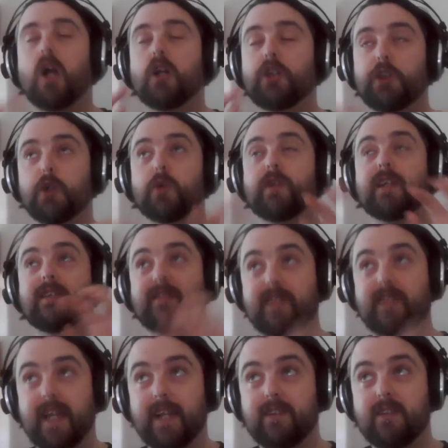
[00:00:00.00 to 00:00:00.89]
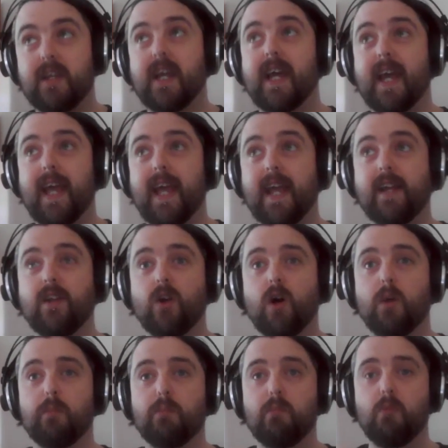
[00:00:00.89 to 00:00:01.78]
should sit in
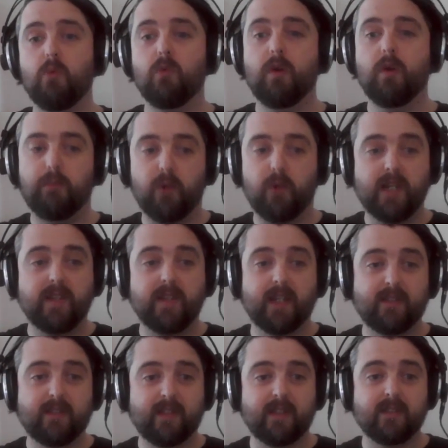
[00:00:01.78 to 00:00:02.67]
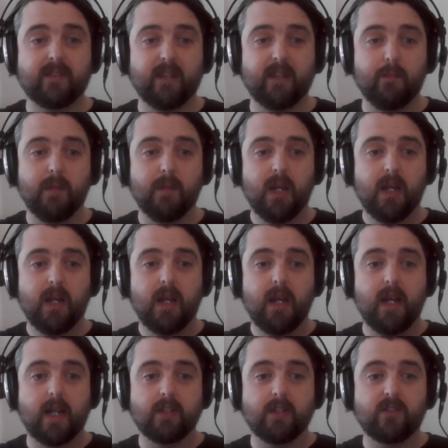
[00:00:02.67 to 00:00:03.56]
your breathing system
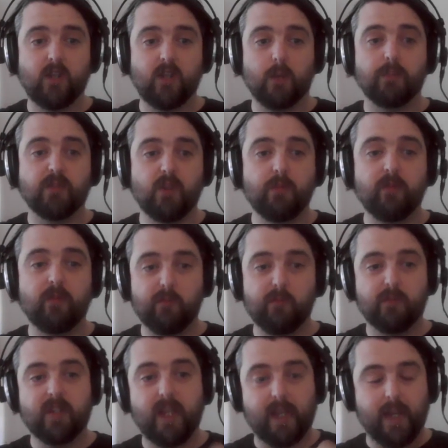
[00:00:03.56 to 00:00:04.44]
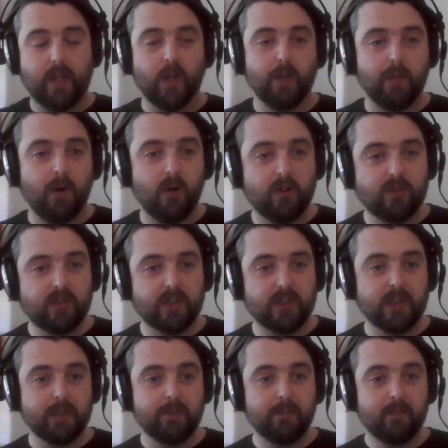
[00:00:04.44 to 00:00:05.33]
and stops you from taking up
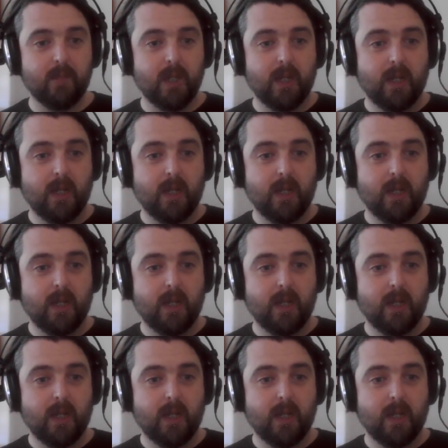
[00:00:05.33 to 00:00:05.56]
oxygen.